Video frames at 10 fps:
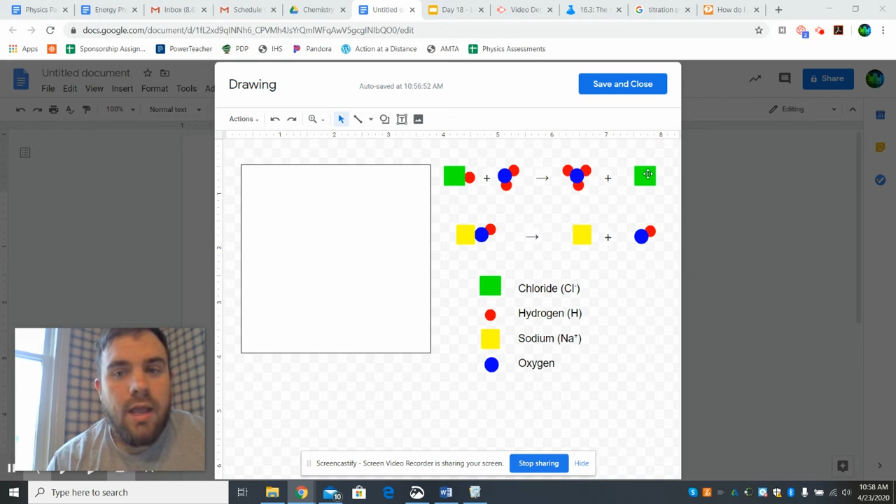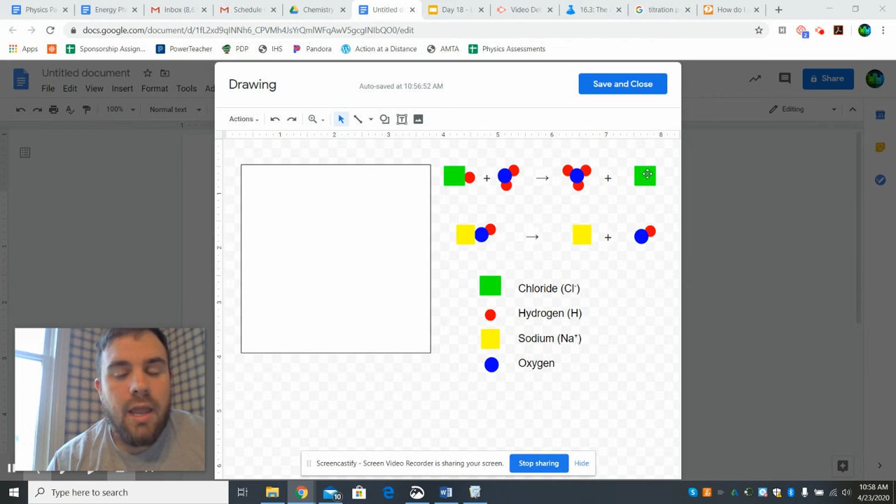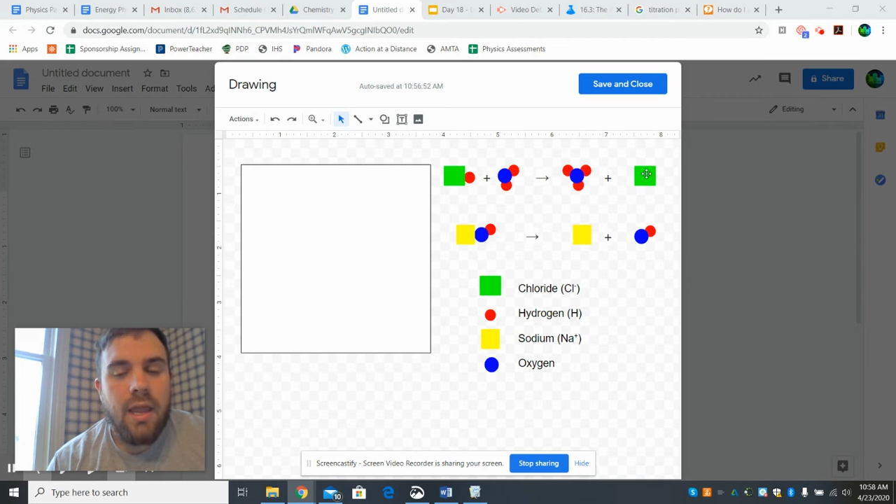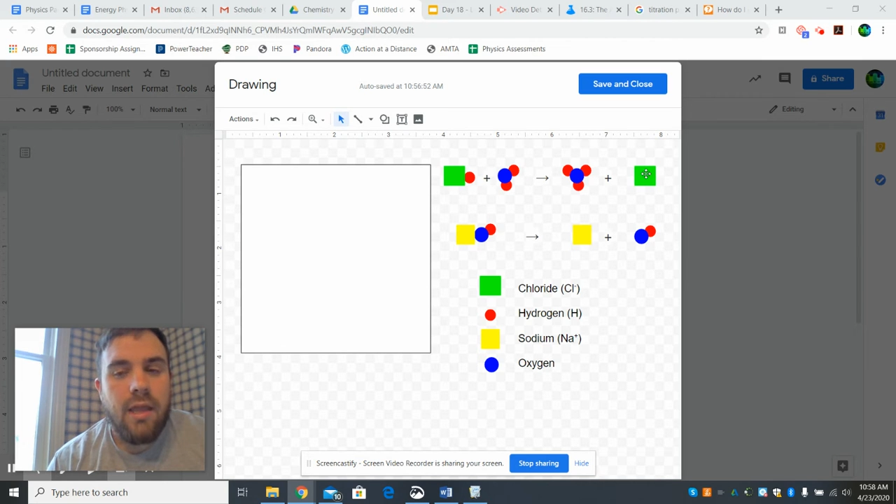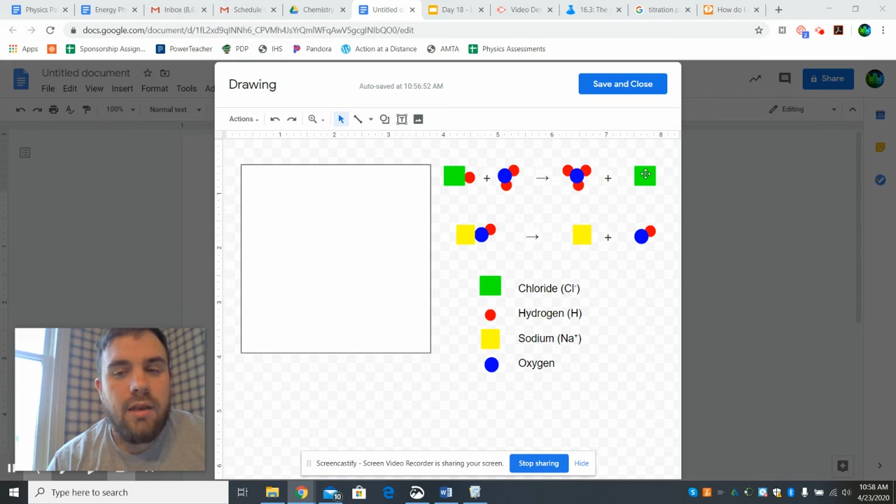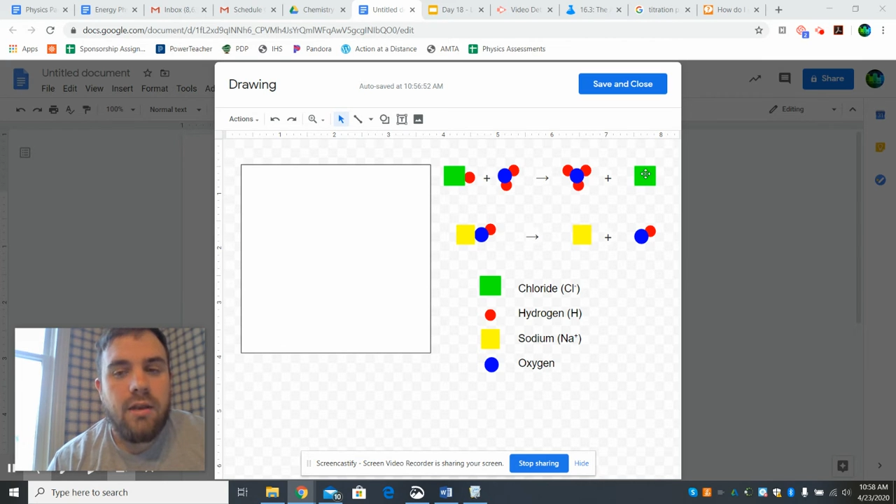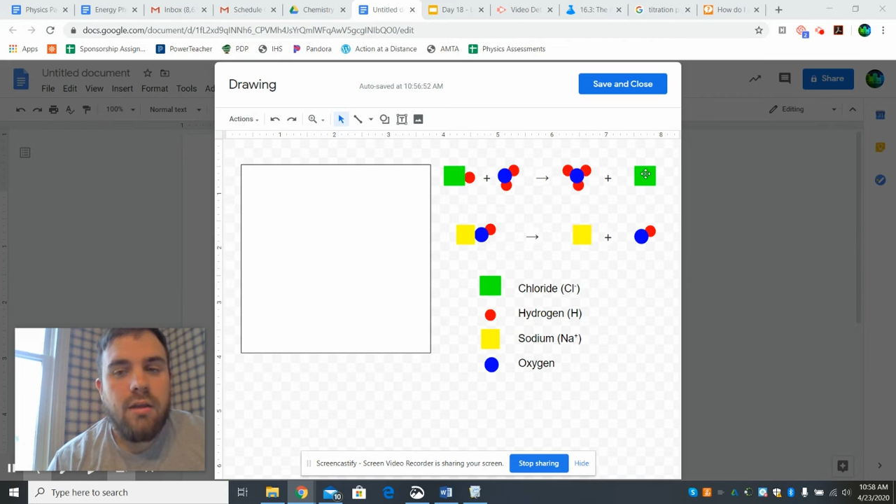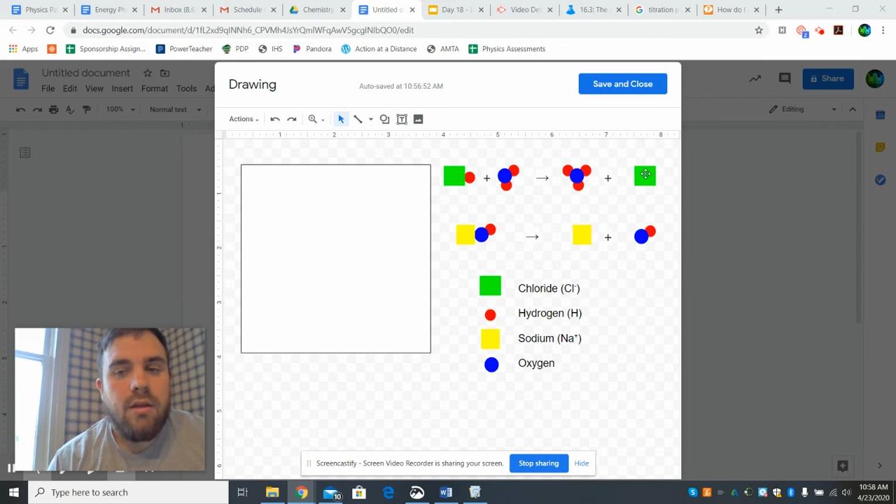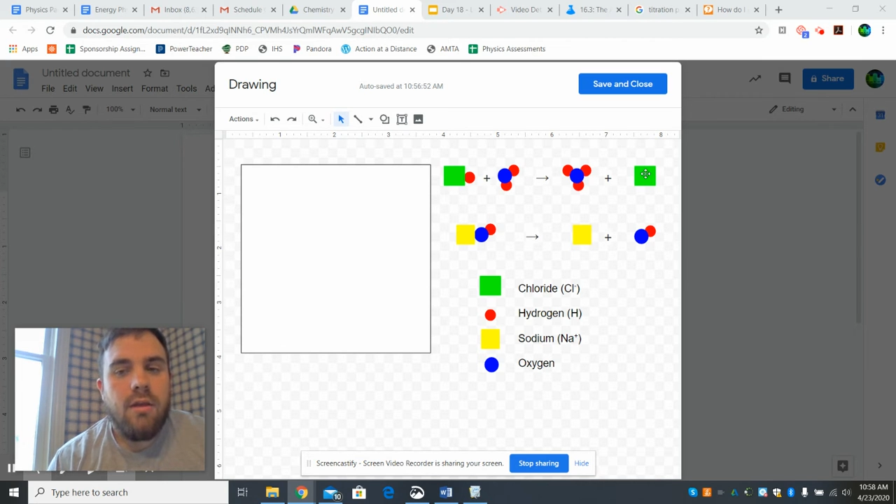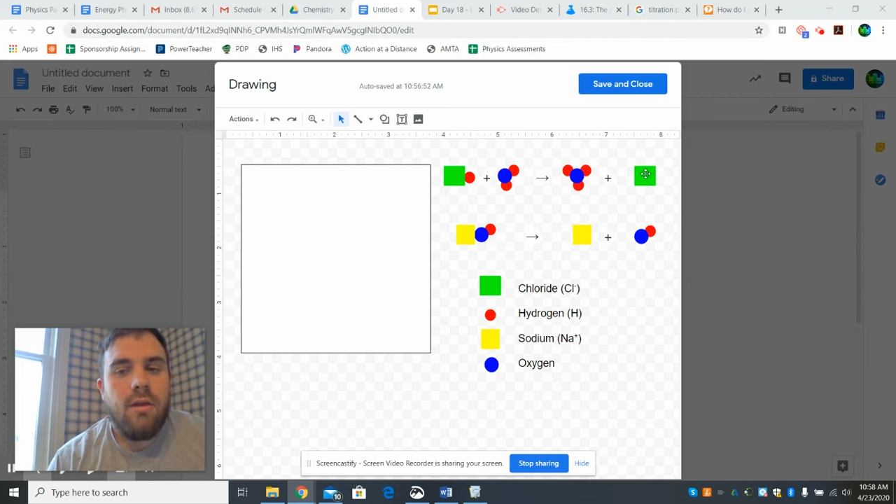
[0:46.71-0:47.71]

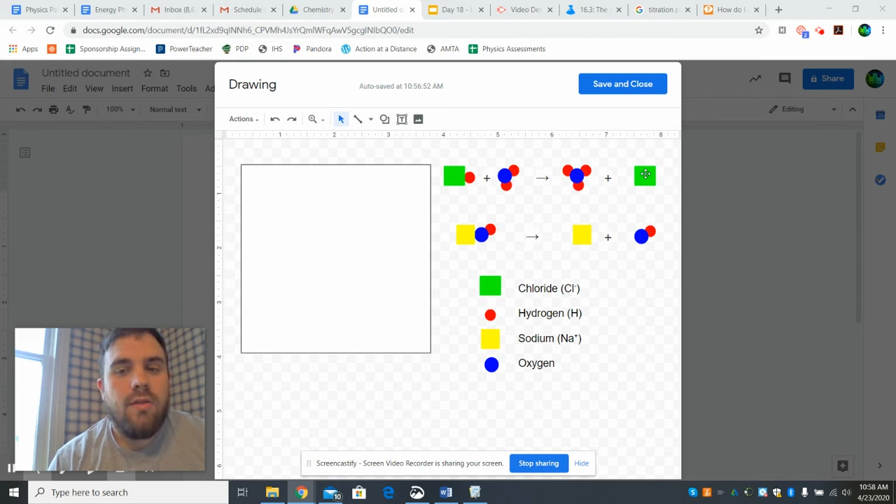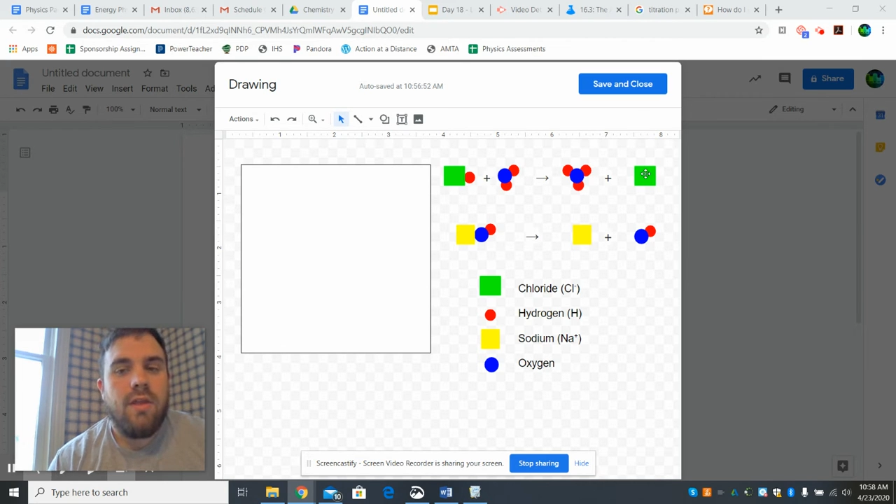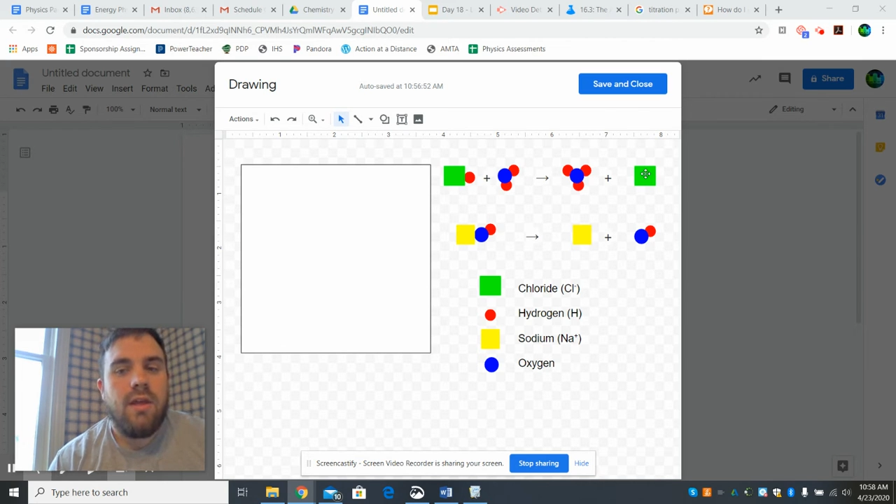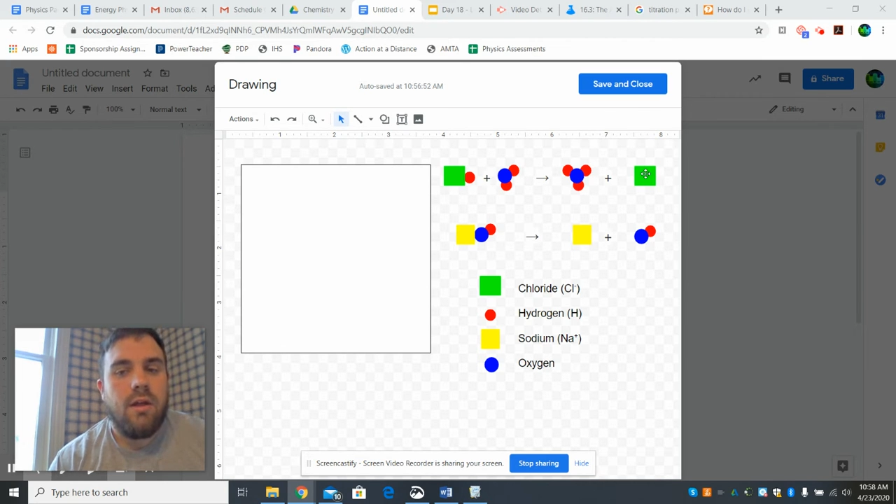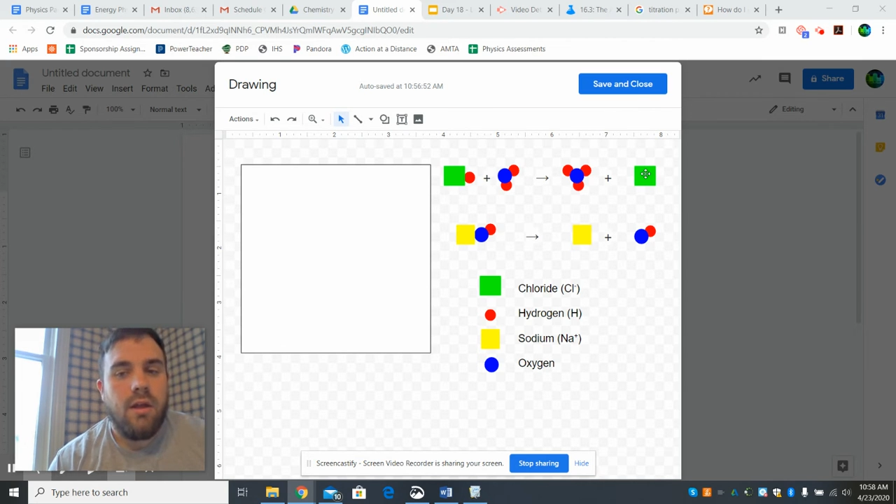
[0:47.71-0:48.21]
and the